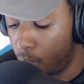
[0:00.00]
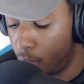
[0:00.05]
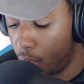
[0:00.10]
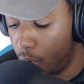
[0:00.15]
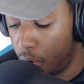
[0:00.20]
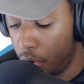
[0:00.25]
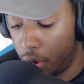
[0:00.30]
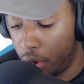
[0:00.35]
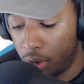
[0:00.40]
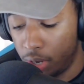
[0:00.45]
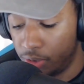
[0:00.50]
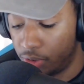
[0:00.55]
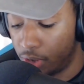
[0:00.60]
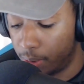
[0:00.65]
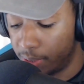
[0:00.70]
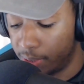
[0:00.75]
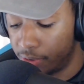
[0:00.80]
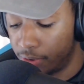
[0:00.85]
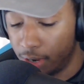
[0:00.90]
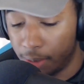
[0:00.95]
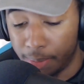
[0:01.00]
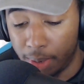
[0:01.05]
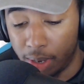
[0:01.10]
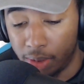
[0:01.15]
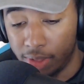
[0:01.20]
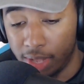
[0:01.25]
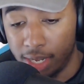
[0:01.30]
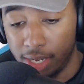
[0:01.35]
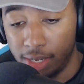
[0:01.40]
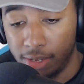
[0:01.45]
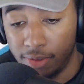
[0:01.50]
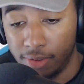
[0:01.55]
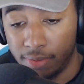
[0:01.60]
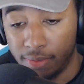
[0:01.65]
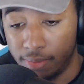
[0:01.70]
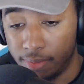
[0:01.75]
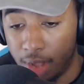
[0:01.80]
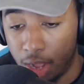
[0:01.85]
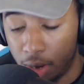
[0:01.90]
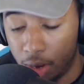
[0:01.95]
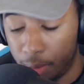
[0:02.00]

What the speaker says: he's already talking about that he's not going to